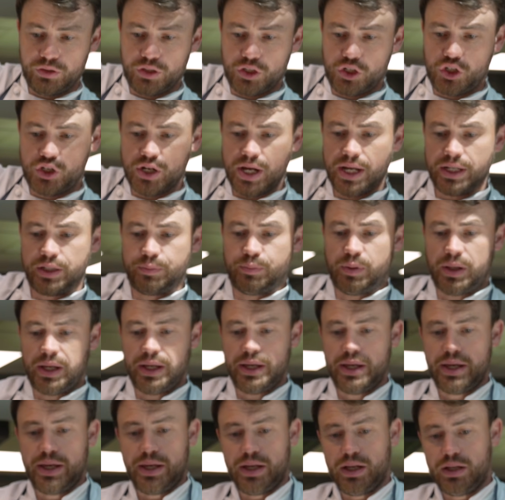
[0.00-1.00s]
chest plate
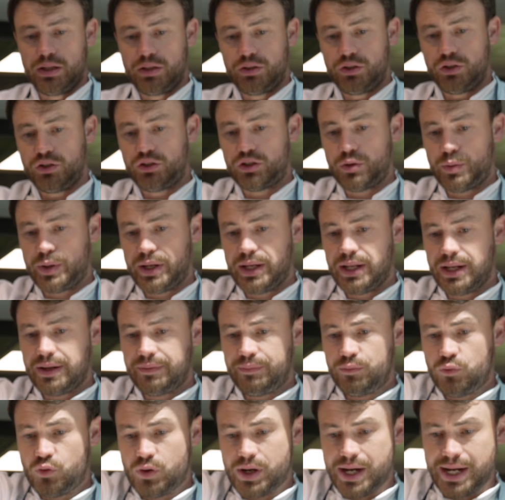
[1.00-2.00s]
here, just so we can
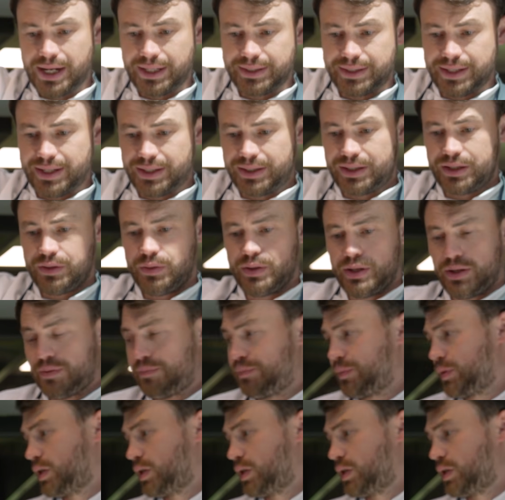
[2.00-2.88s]
have more access to it.